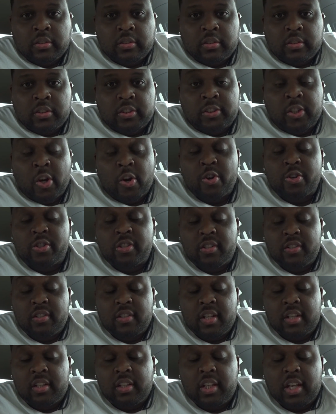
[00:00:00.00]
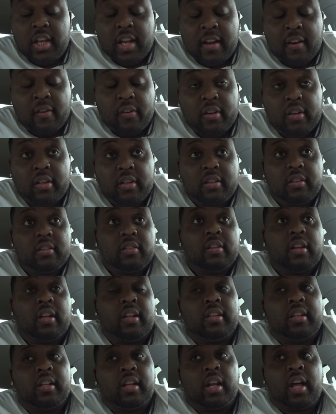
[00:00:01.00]
surgeon in the area. I
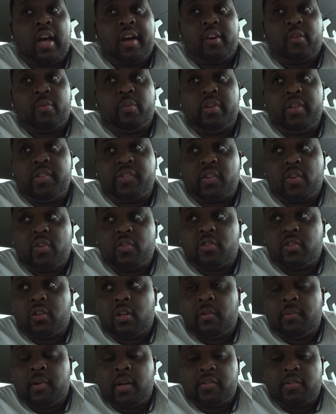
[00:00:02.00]
did a lot of research on him.